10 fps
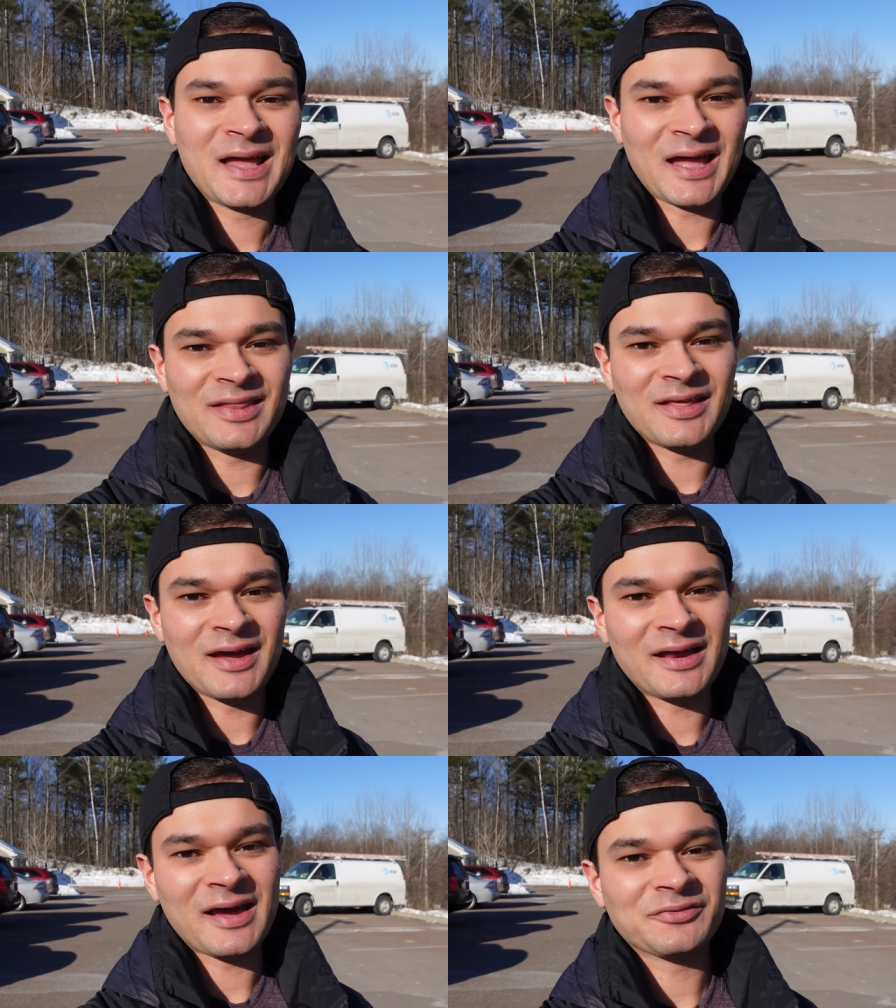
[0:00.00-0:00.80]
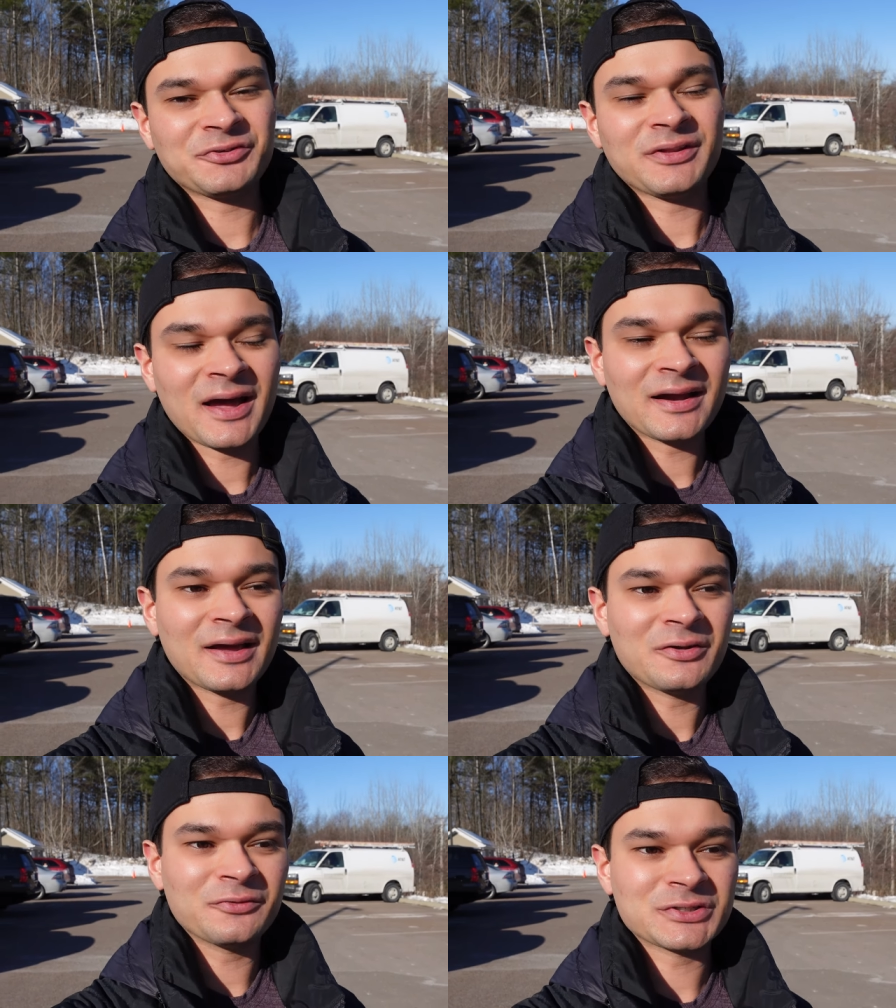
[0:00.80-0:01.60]
And then after that,
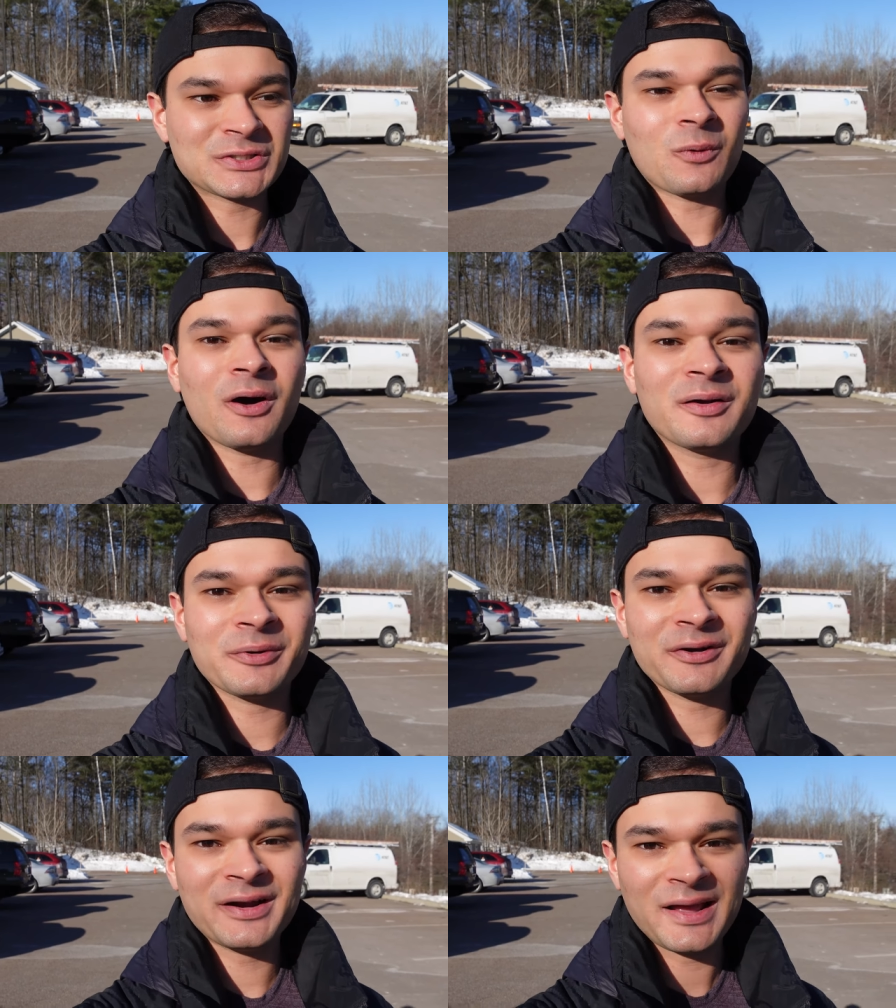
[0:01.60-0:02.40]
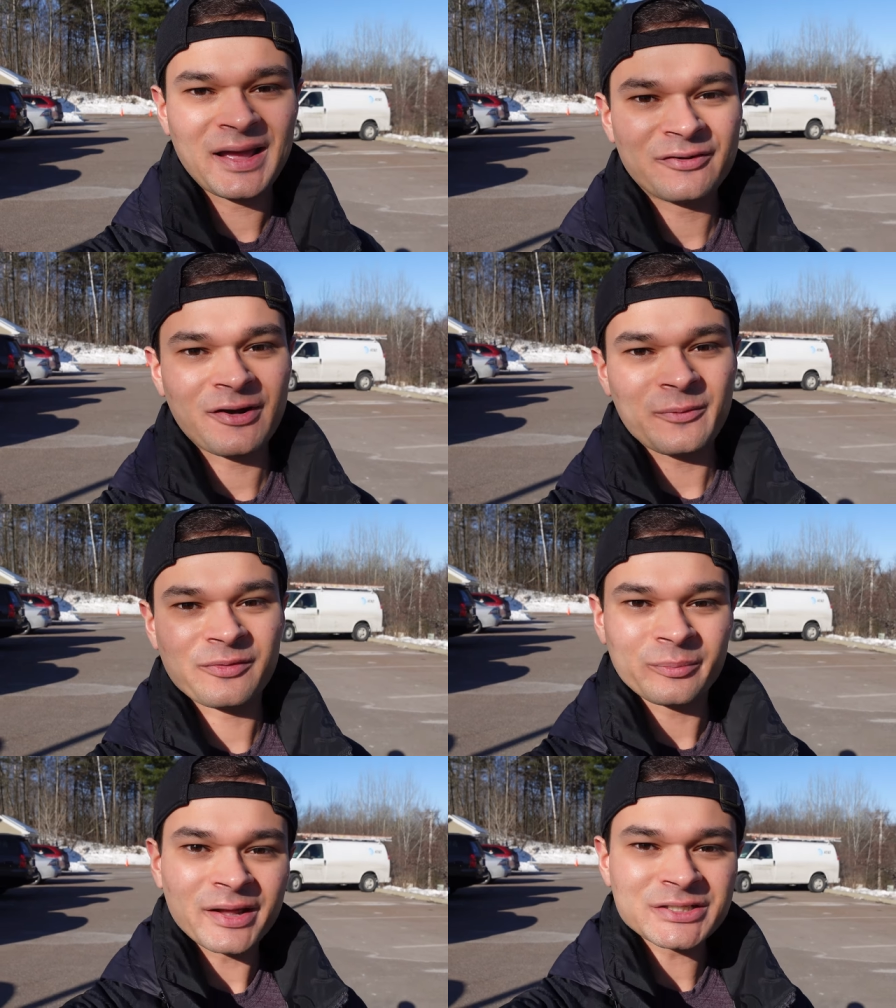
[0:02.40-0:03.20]
head over to Waterbury and grab
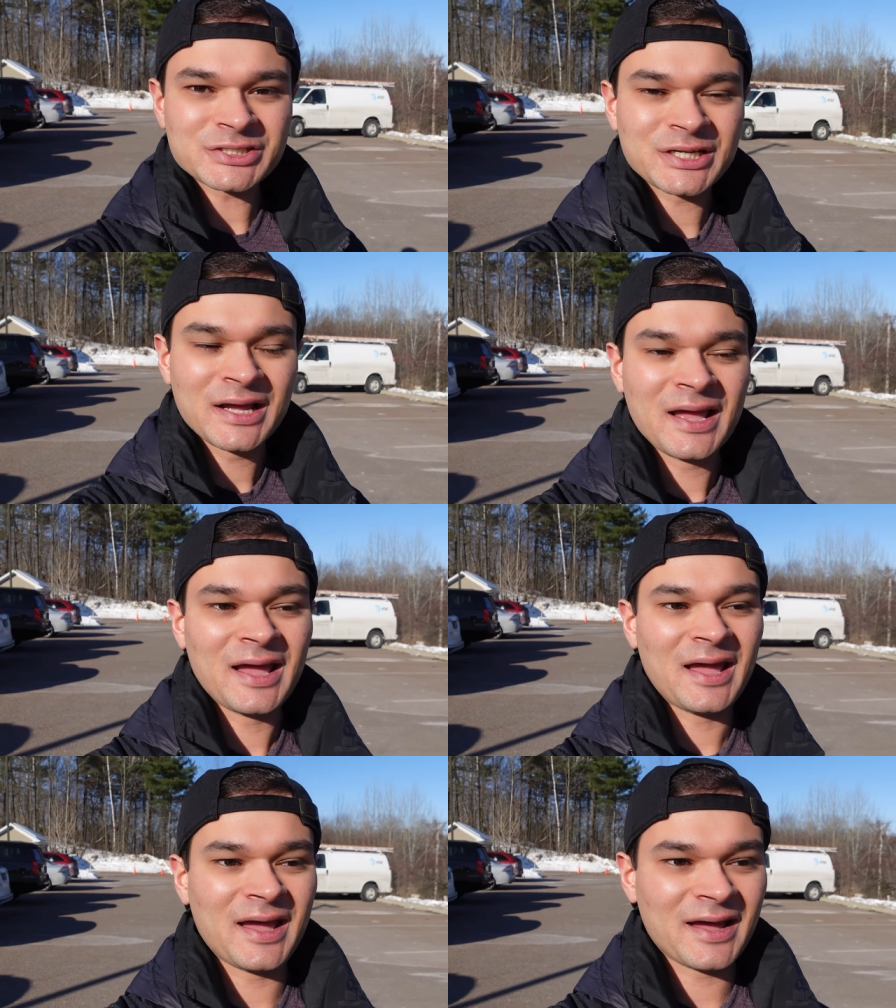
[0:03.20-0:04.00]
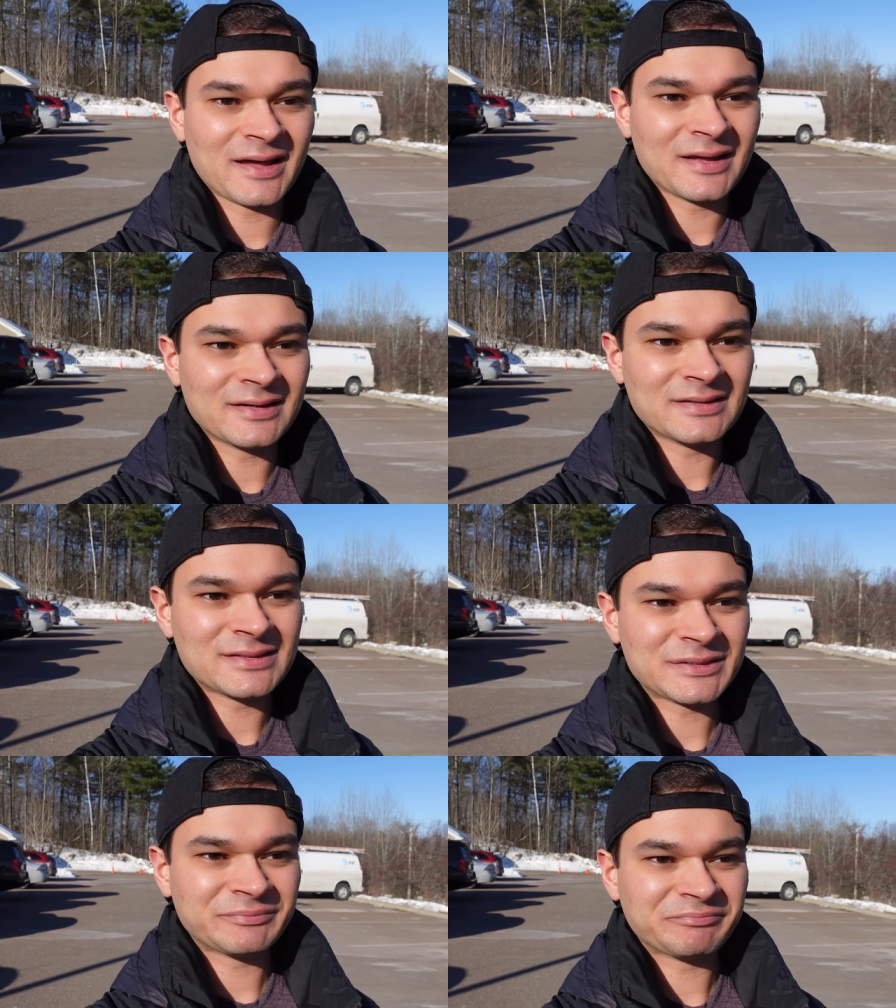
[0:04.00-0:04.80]
some lunch. And
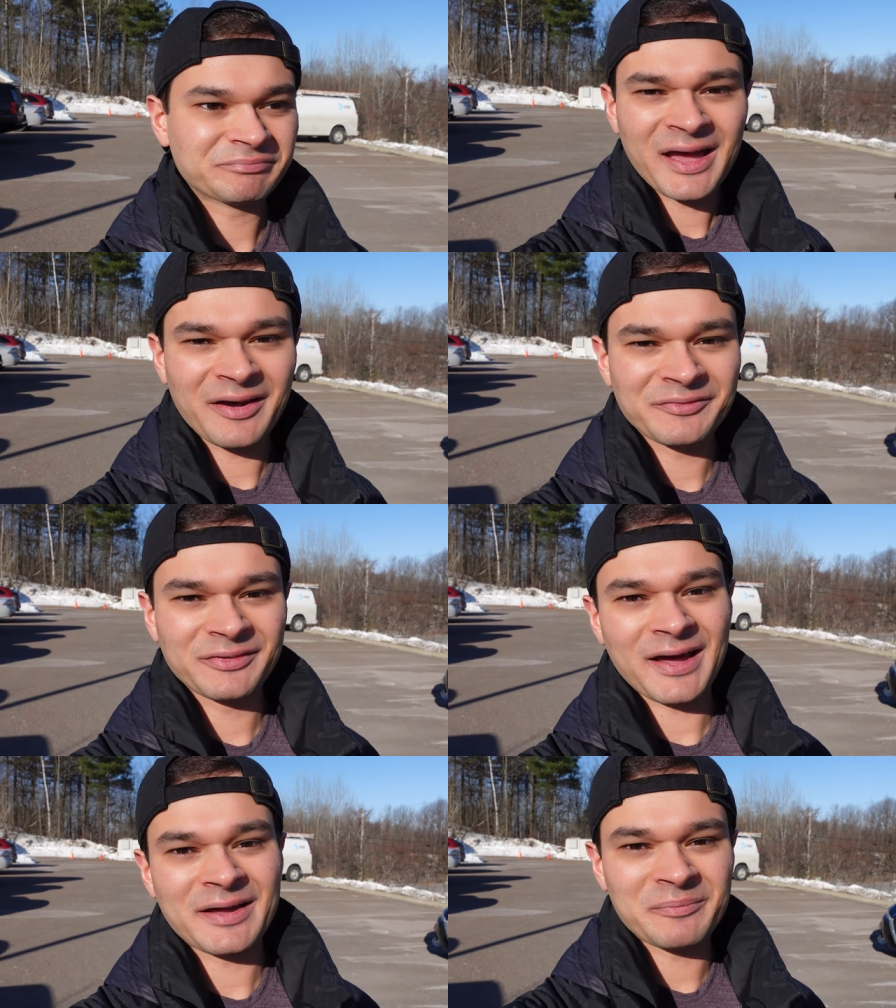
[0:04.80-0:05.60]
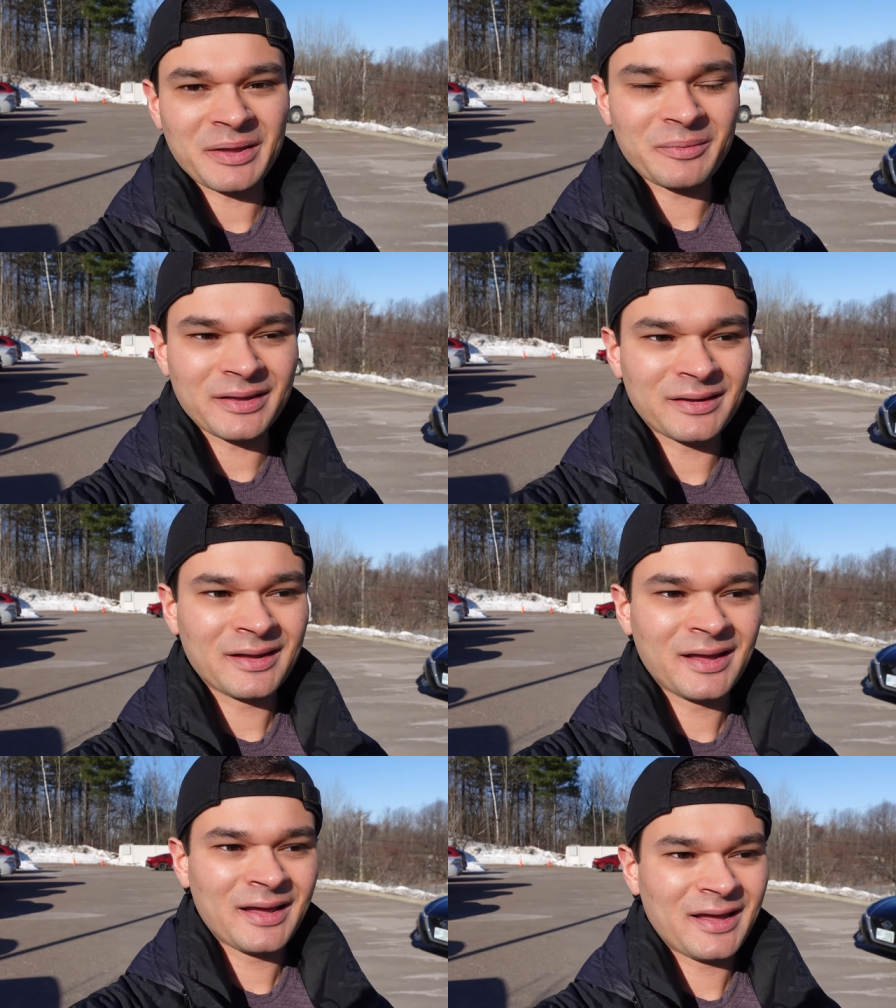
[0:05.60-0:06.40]
after that, maybe
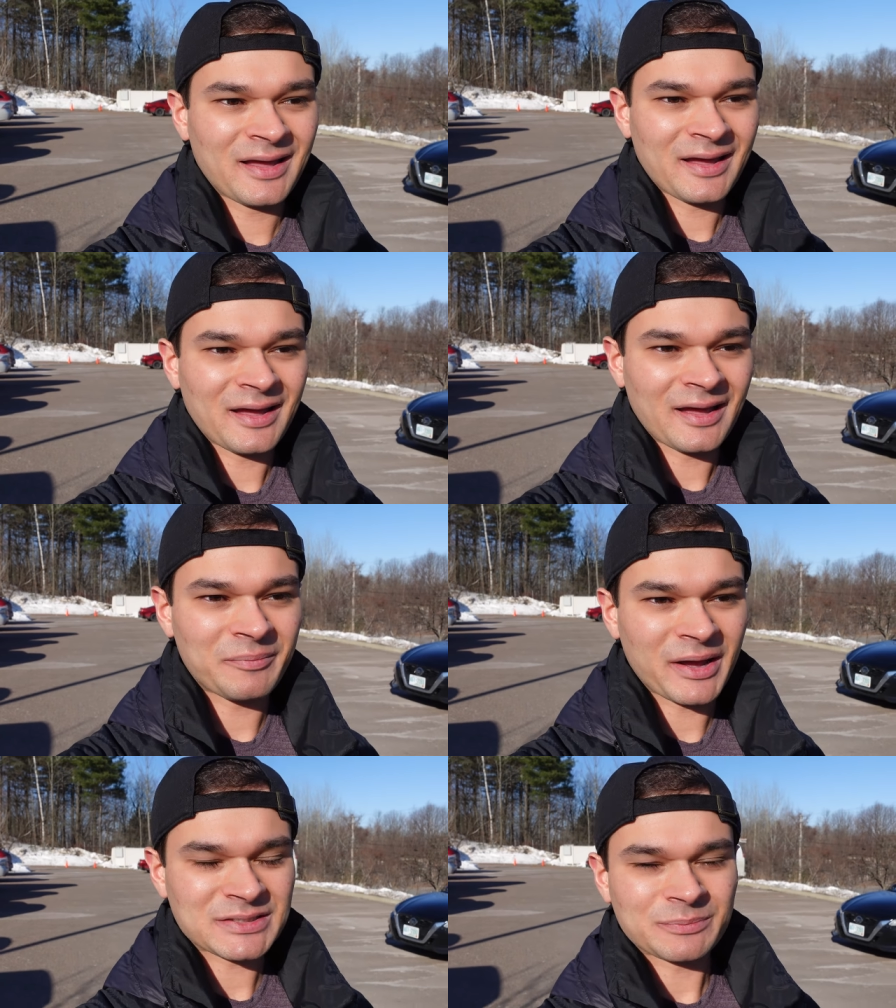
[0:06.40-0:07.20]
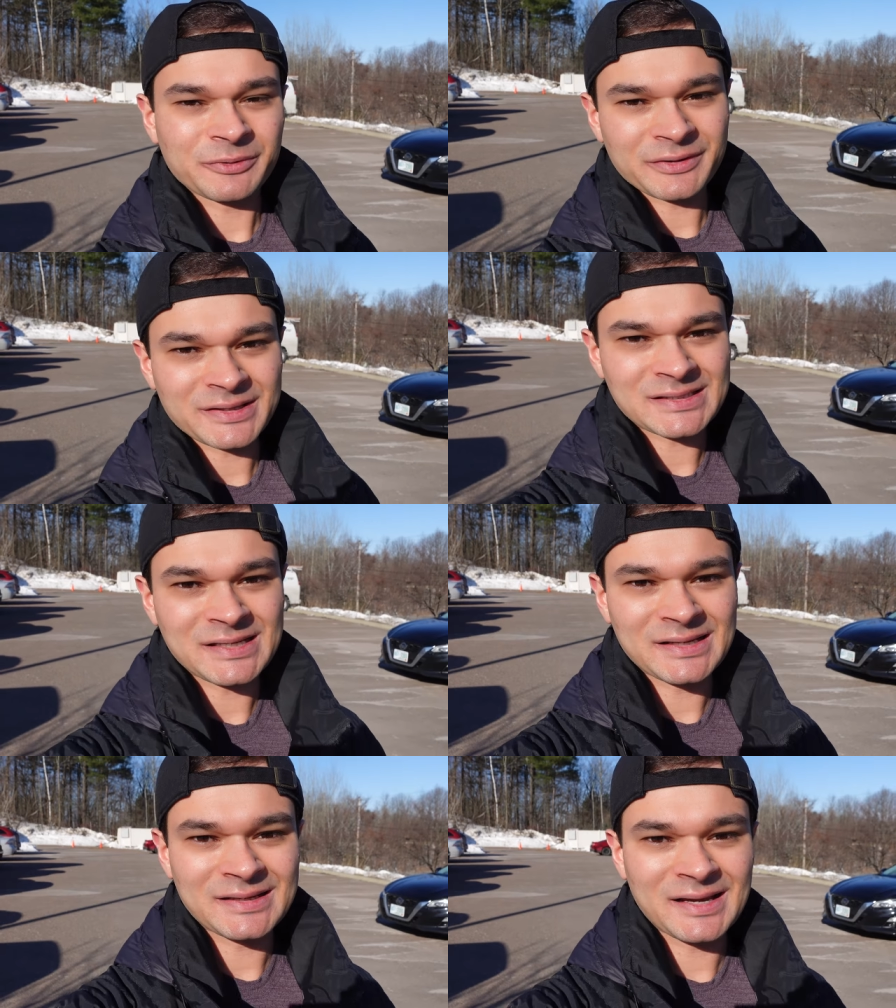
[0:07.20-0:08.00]
head back to Burlington